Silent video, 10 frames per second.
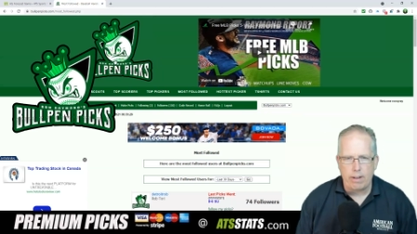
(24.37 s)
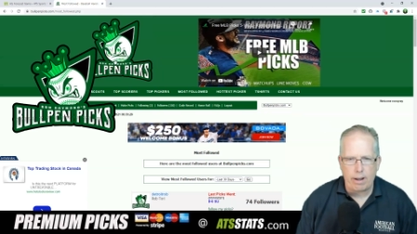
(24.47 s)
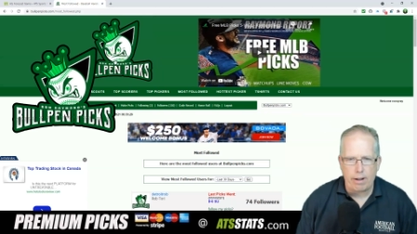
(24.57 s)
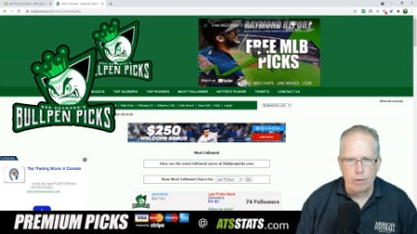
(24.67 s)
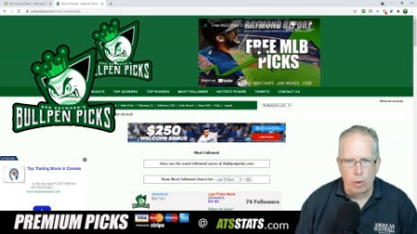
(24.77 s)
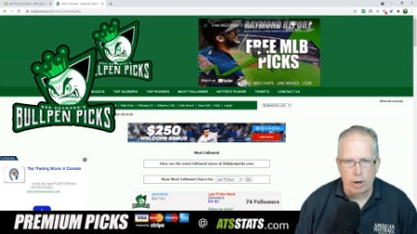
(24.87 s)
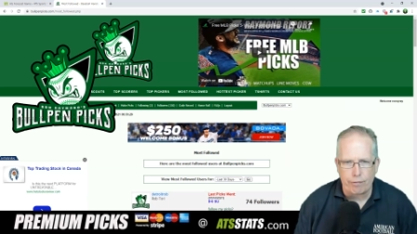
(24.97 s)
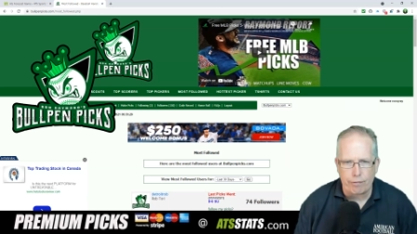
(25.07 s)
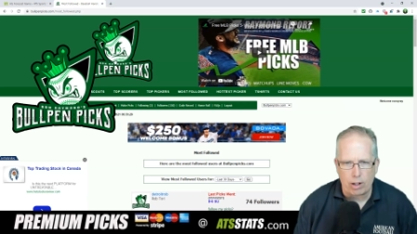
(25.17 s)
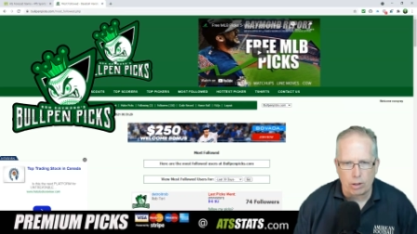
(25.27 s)
And if you want to
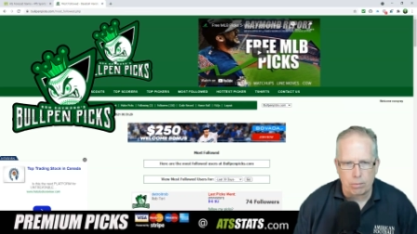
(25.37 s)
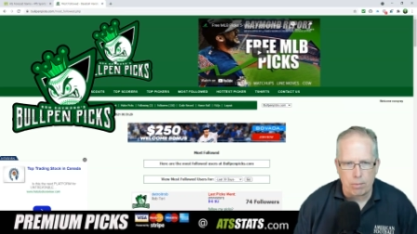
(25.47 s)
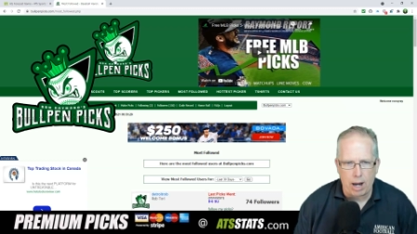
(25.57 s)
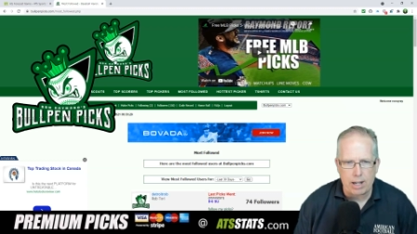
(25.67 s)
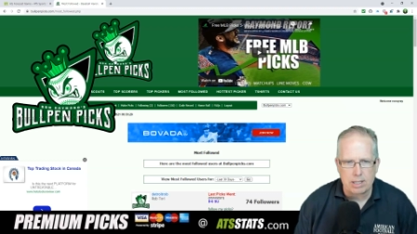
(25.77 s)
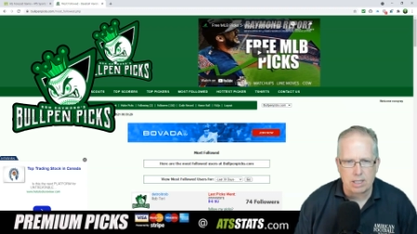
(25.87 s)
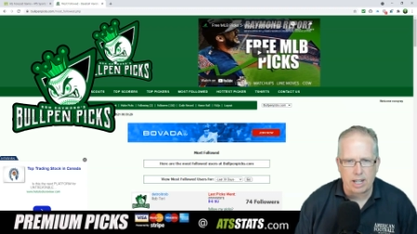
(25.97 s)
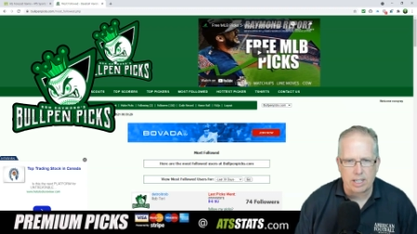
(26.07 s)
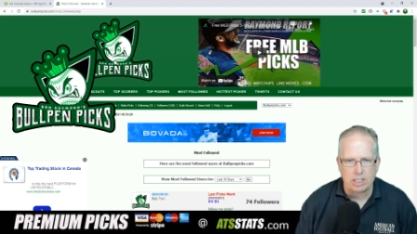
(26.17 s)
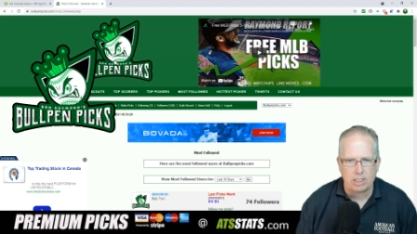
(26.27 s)
follow my
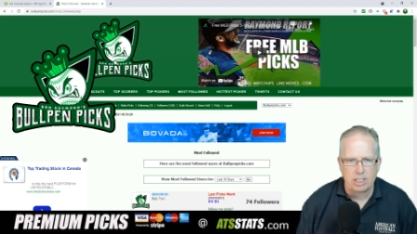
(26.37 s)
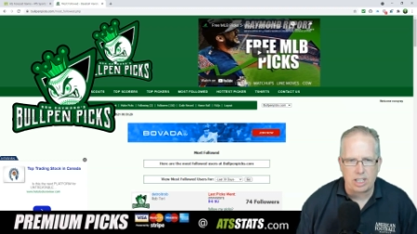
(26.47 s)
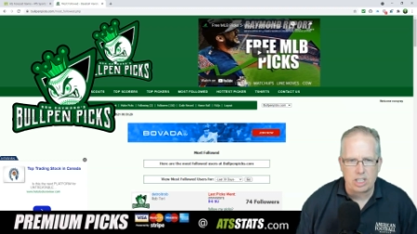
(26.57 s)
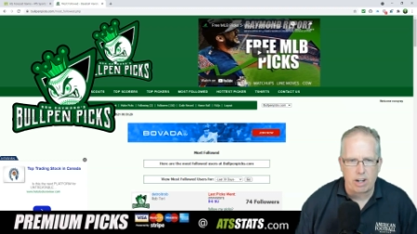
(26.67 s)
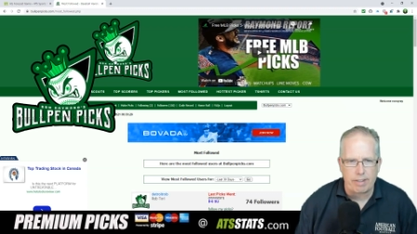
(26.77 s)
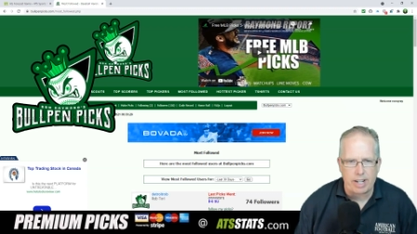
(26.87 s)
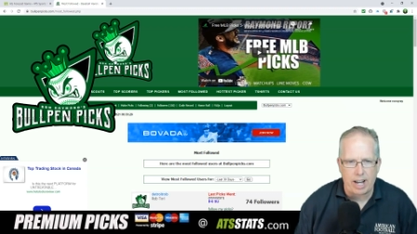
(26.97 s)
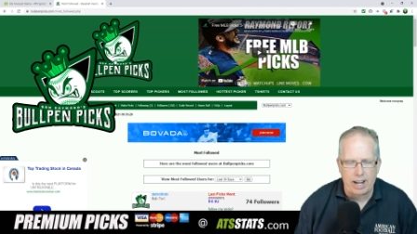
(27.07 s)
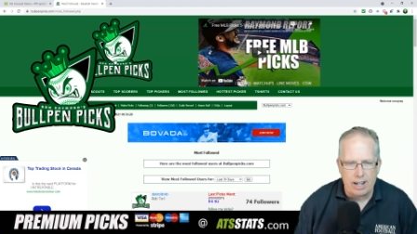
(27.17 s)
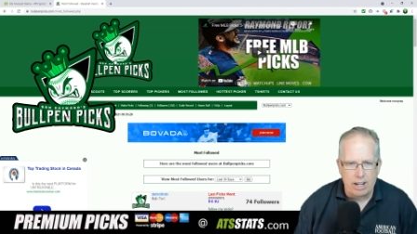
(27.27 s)
selections each and every
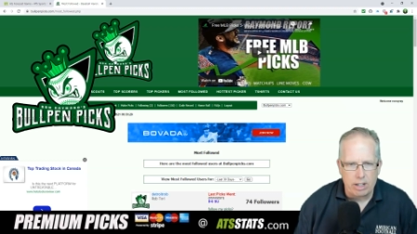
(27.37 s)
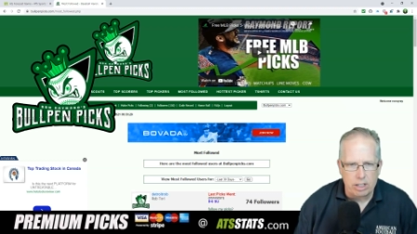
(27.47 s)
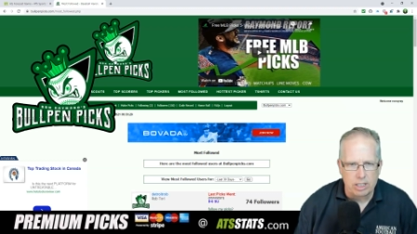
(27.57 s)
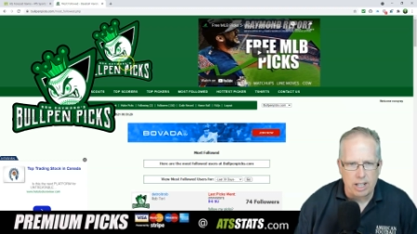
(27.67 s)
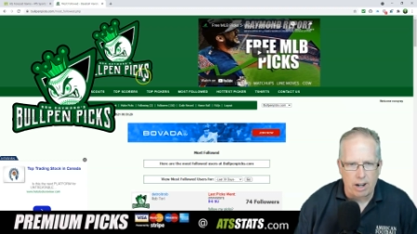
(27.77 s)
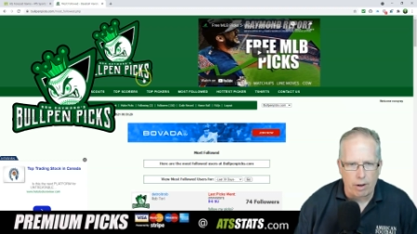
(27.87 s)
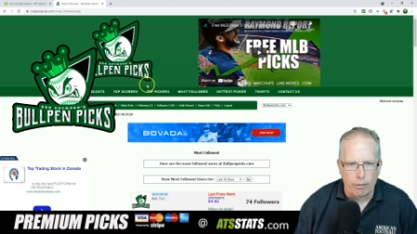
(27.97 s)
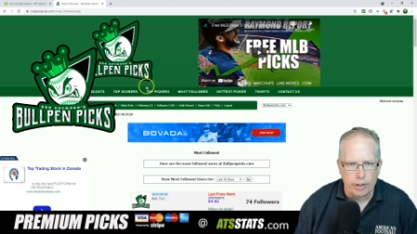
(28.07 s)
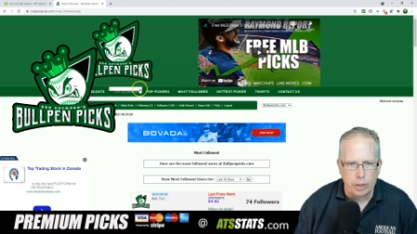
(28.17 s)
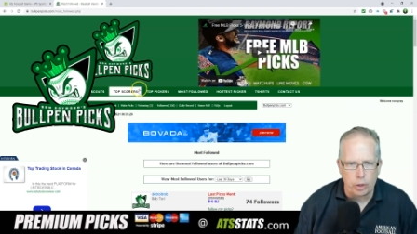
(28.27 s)
day, just head on
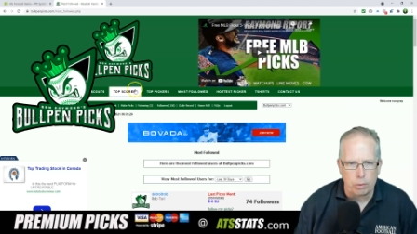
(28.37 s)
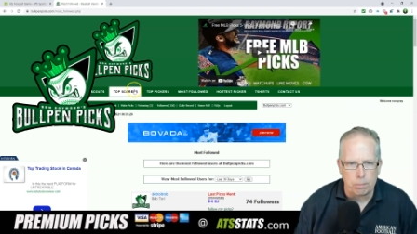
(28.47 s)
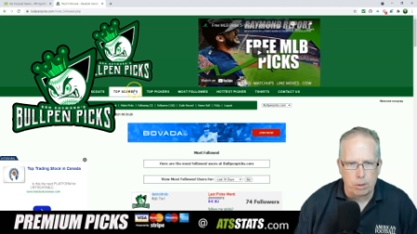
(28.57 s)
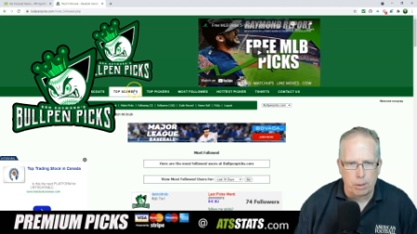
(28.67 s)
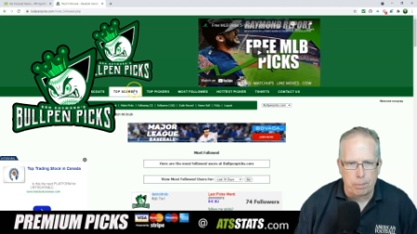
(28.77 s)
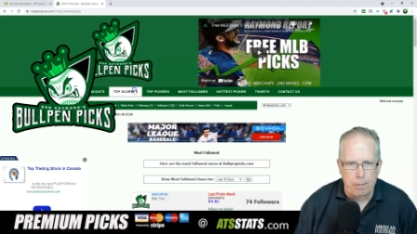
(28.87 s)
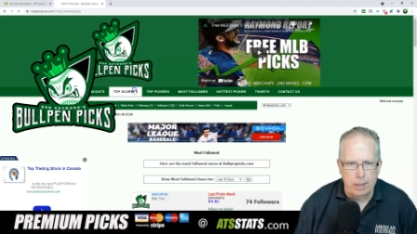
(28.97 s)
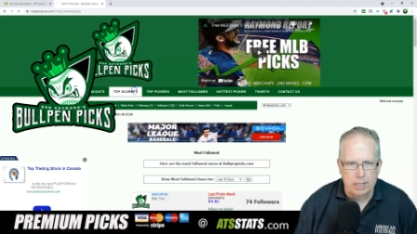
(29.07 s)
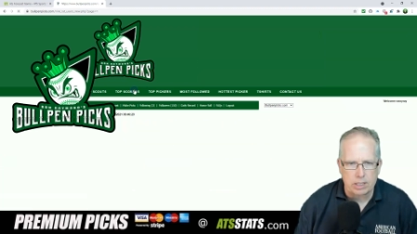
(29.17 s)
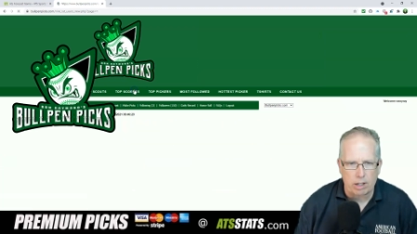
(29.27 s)
over to
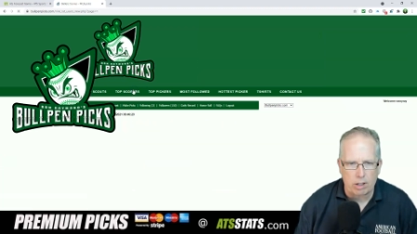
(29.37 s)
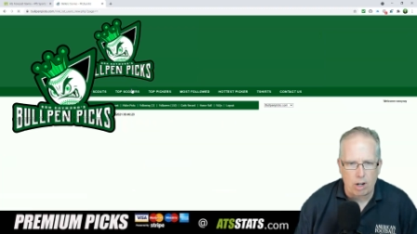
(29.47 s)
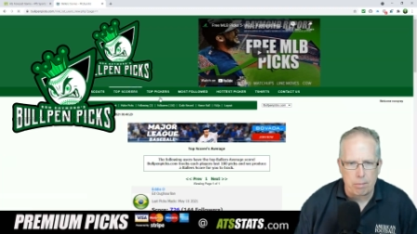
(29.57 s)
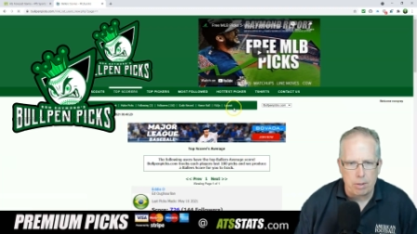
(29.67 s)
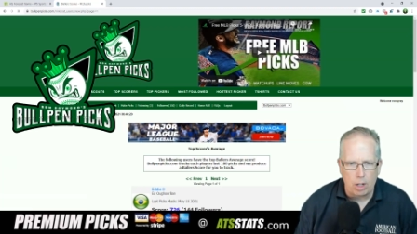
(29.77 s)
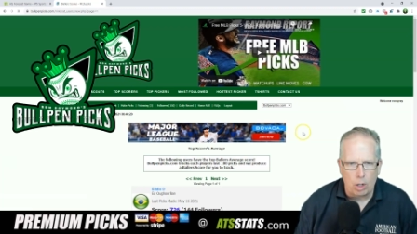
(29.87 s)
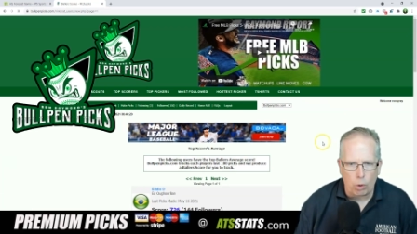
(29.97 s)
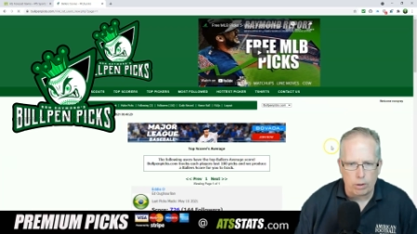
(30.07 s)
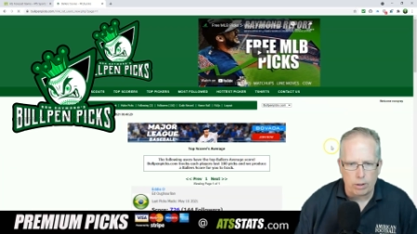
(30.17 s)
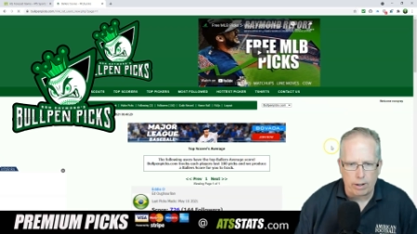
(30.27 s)
bullpenpicks.com
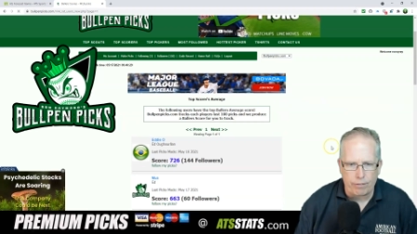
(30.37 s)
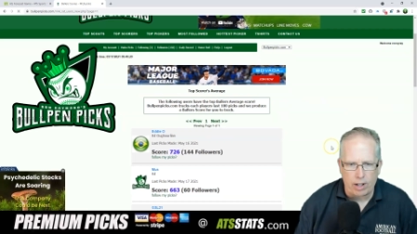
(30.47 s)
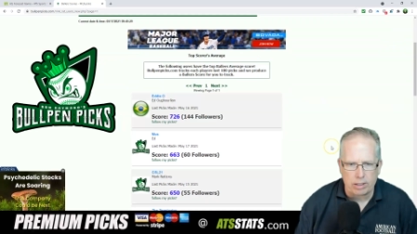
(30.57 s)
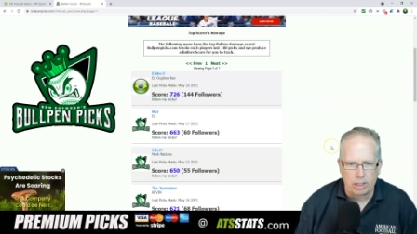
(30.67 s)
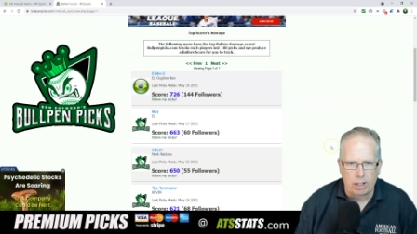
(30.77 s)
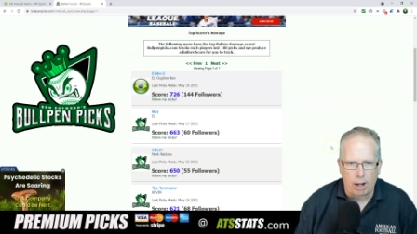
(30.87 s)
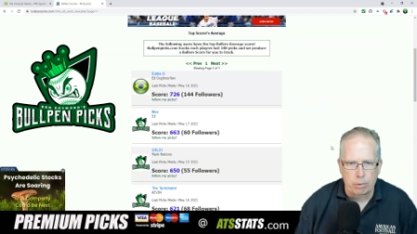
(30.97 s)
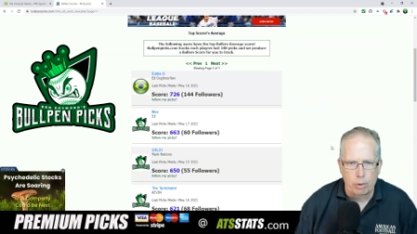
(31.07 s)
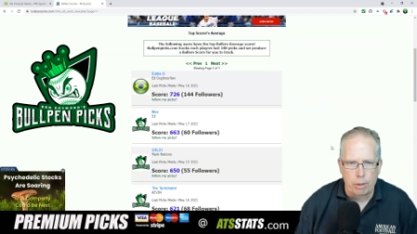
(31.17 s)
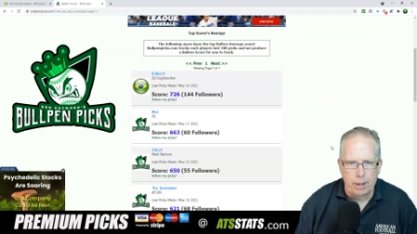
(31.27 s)
or uh, follow the
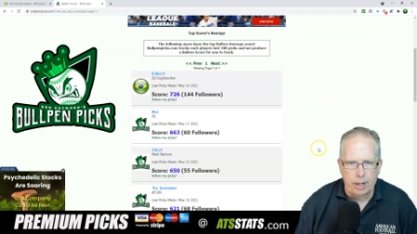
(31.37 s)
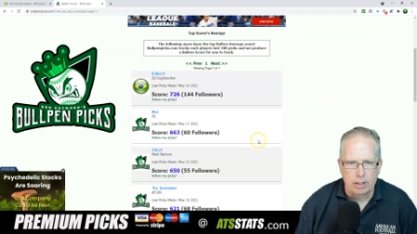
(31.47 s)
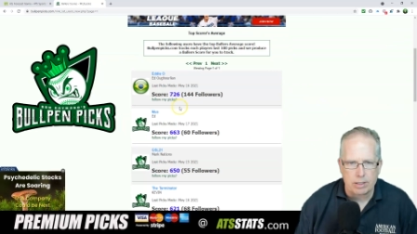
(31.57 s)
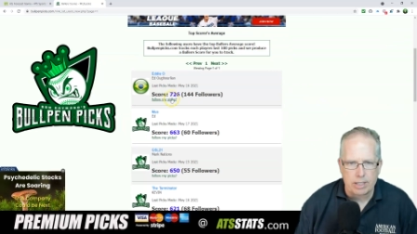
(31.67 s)
top three pickers.